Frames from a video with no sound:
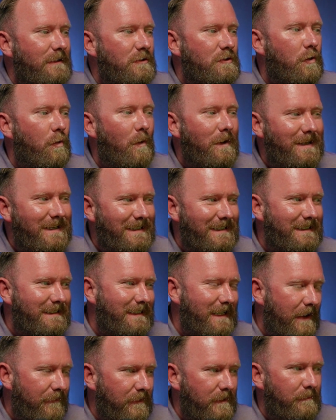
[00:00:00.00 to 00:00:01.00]

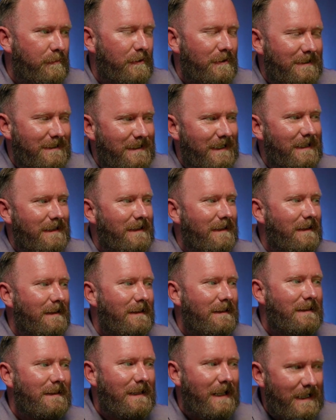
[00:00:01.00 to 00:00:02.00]
27%
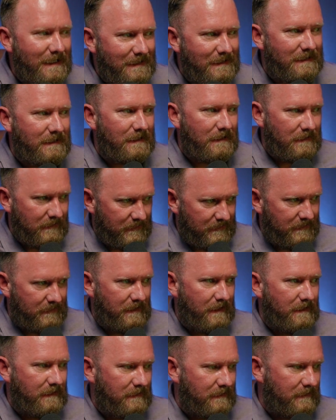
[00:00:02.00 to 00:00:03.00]
less
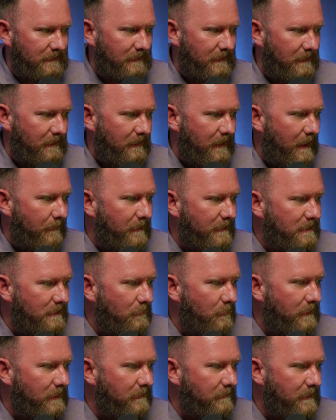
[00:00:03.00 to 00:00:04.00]
listings. I bet
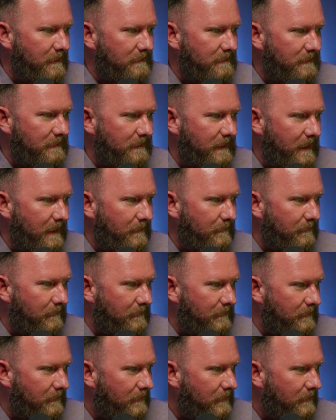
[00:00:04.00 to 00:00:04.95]
you Windermere is the same.